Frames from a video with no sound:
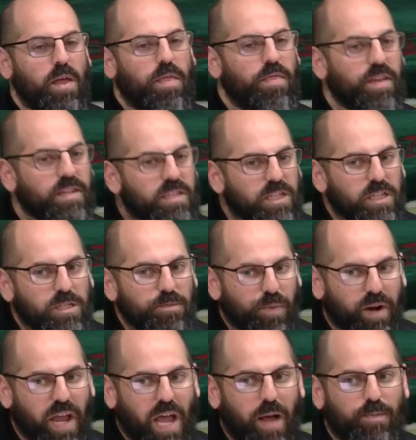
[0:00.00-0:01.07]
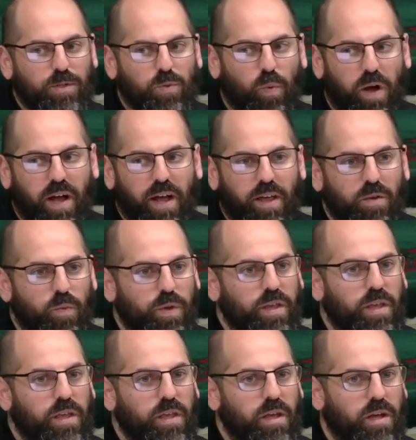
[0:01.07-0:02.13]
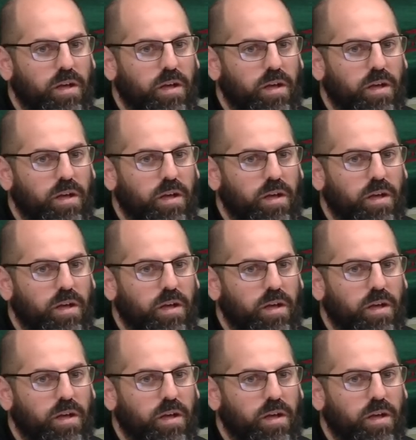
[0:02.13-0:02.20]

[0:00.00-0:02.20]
this is perhaps why we